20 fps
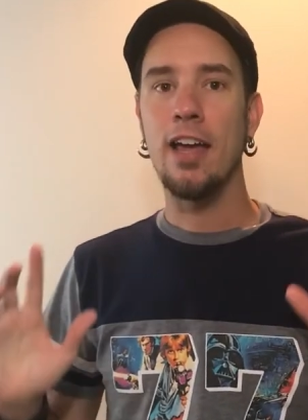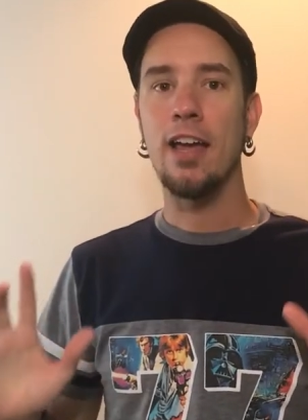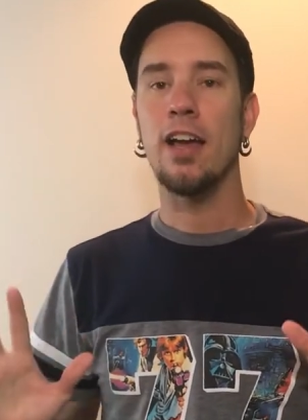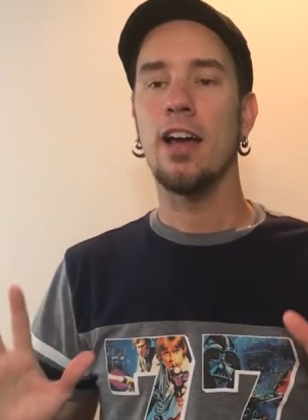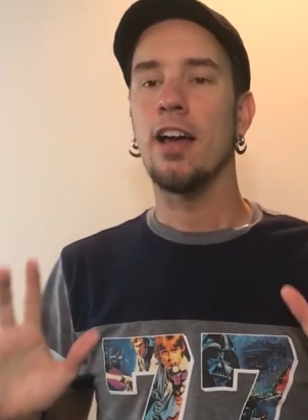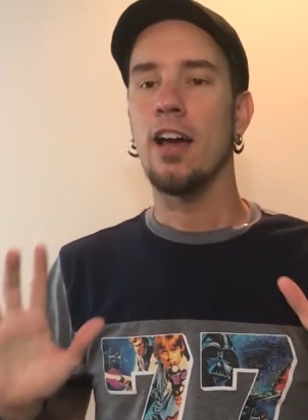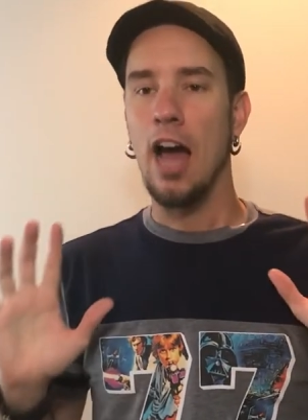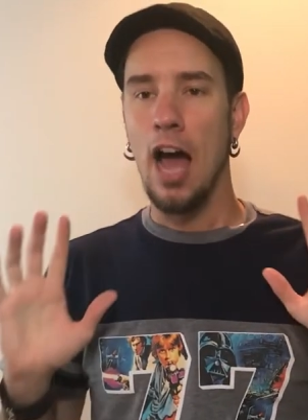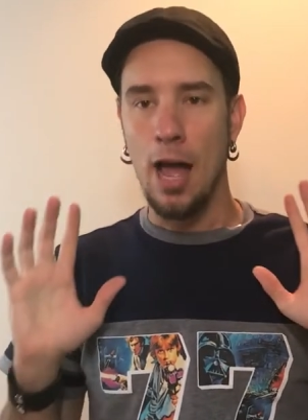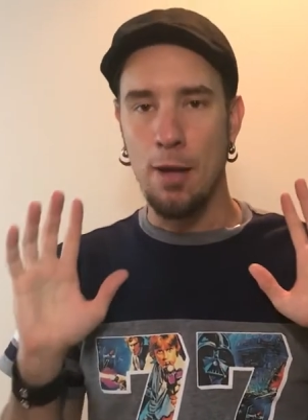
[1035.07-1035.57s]

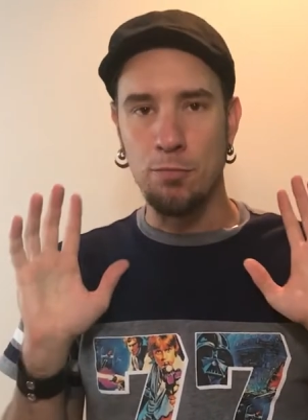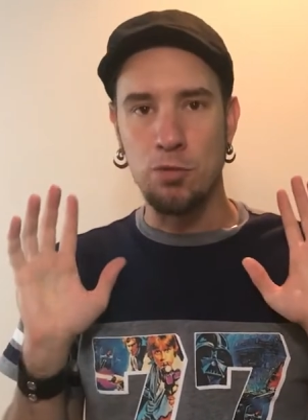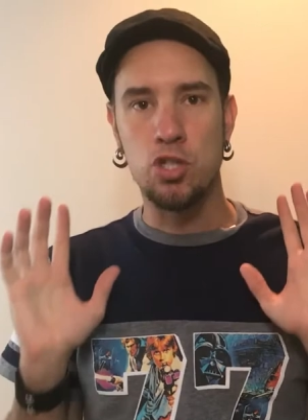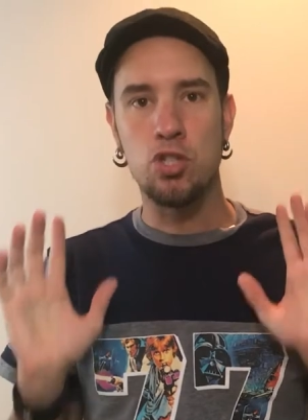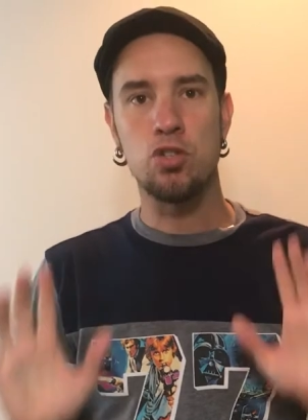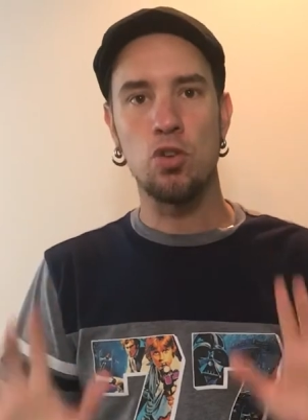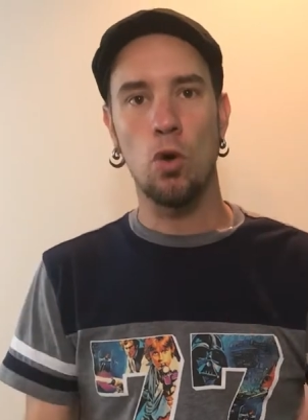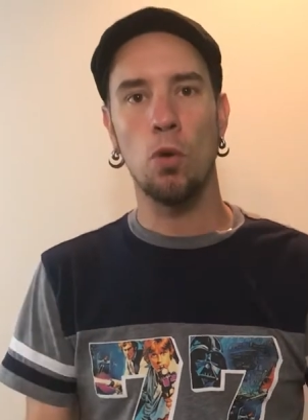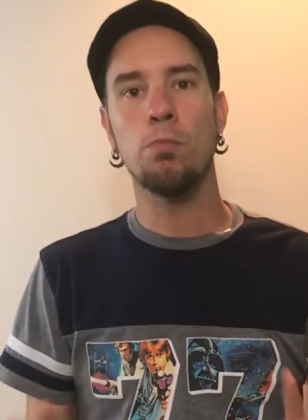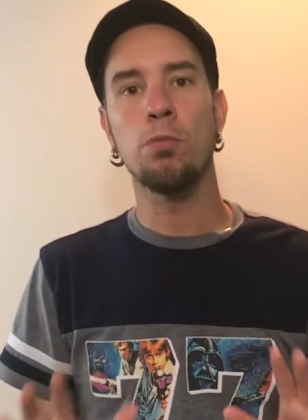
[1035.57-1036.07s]

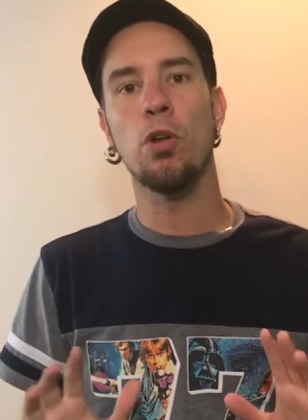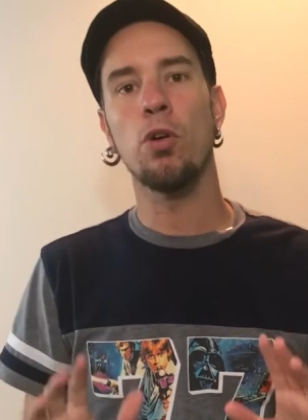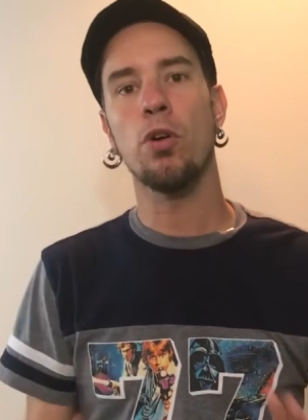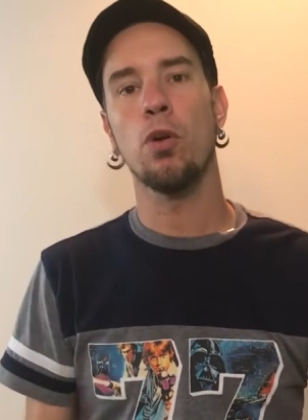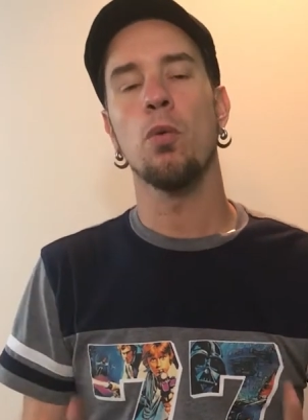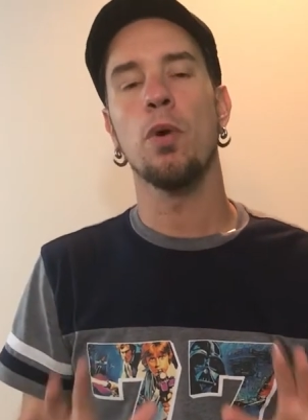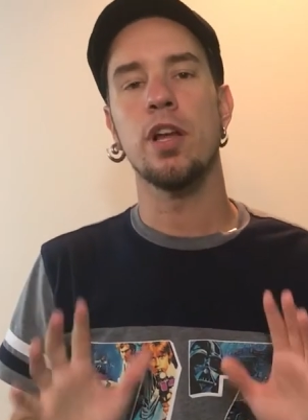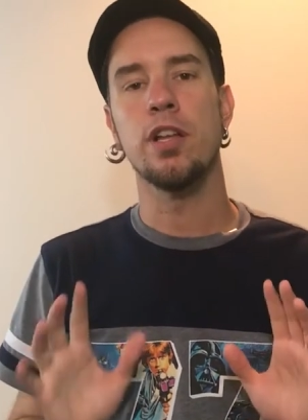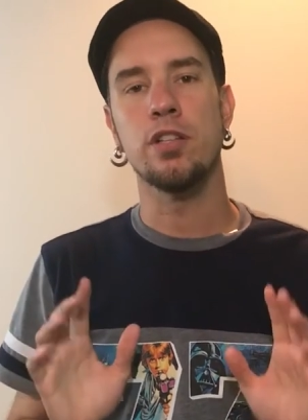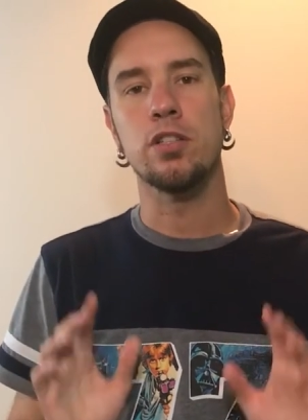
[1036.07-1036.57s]
I'm
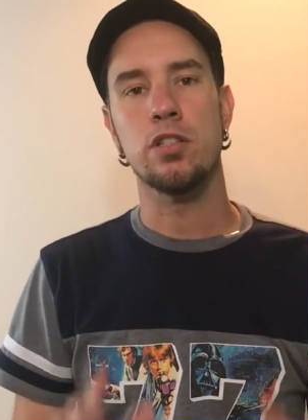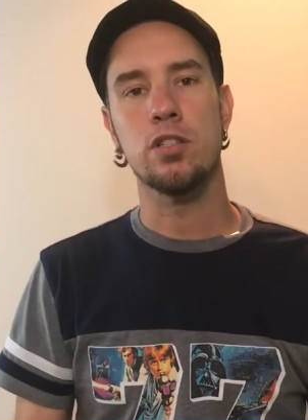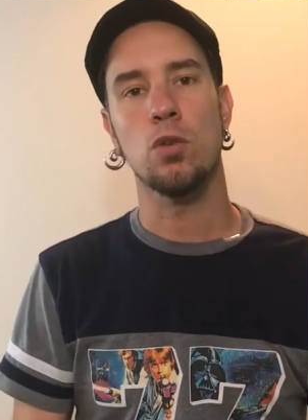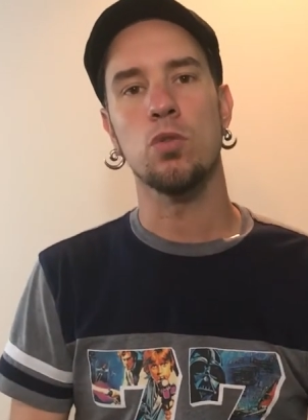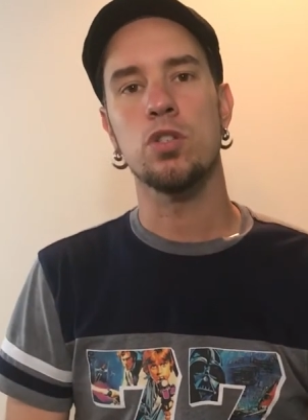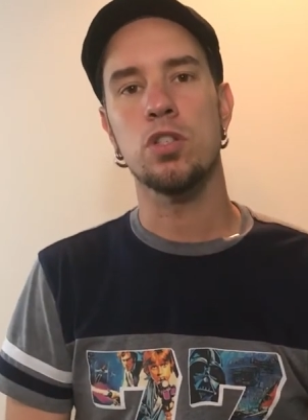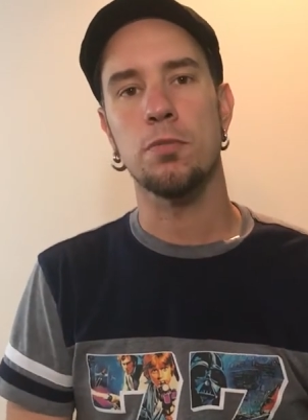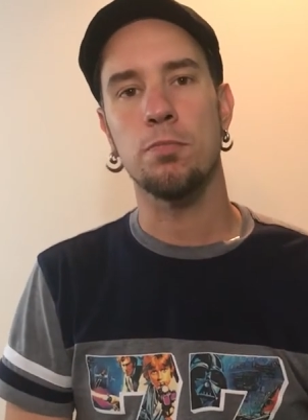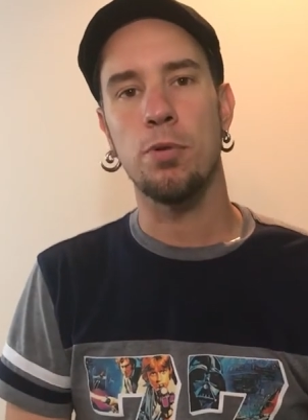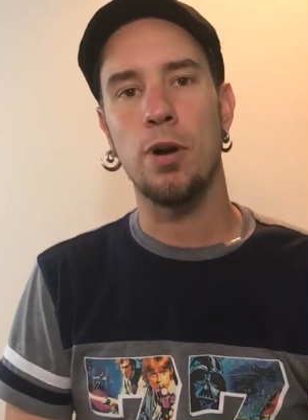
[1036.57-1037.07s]
so blown
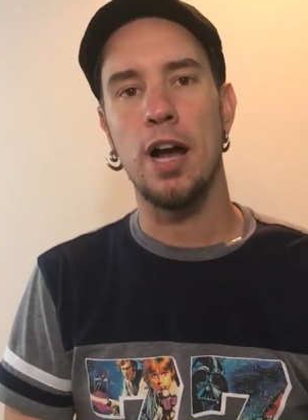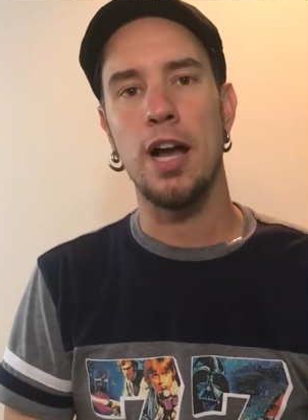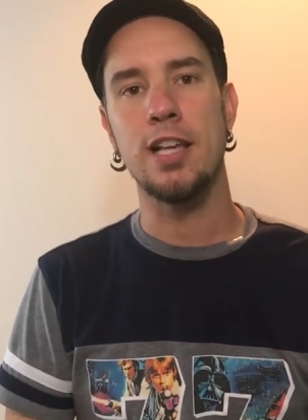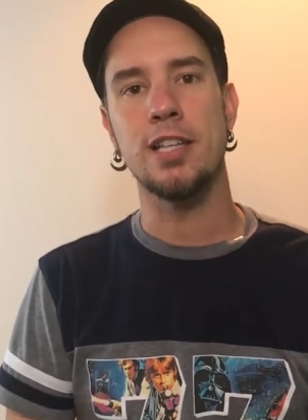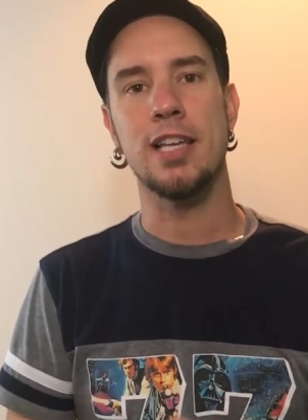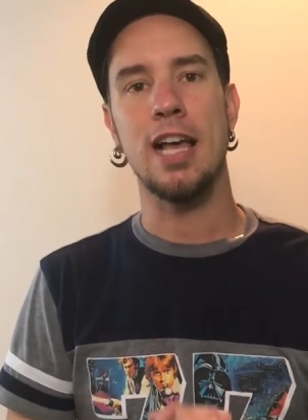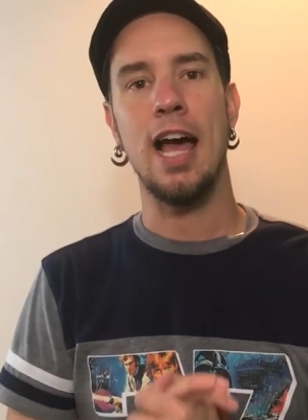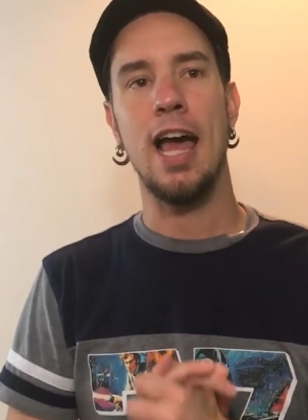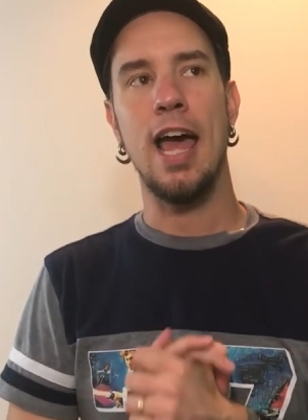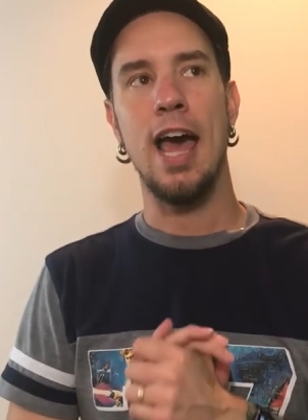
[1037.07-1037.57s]
away and so
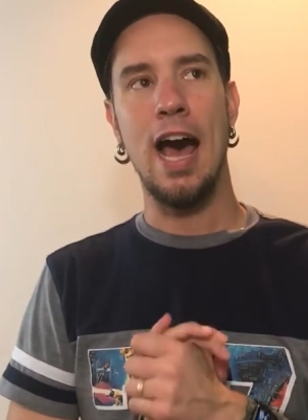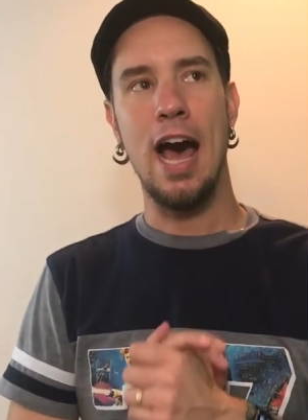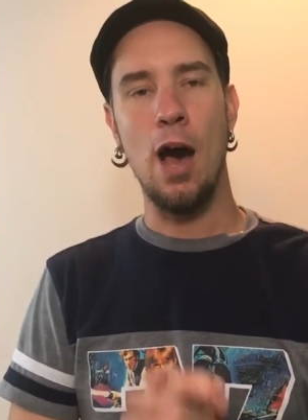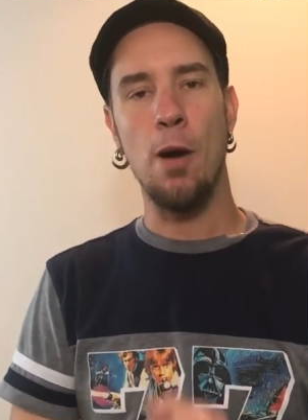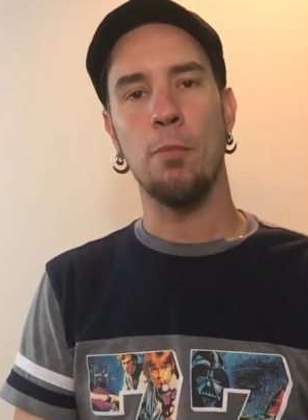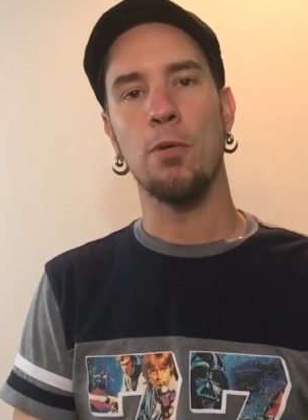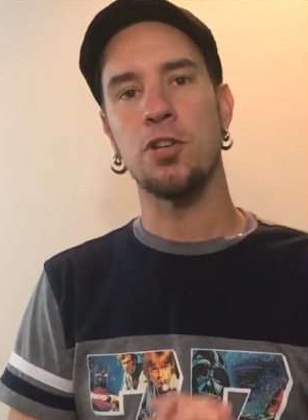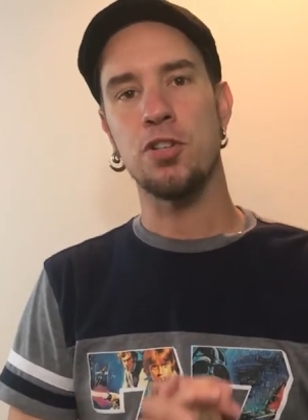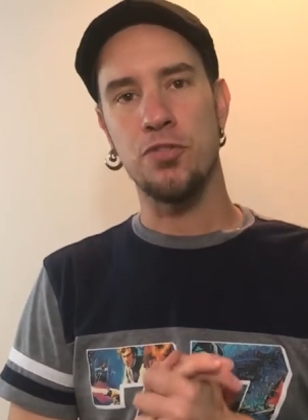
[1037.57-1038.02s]
surprised at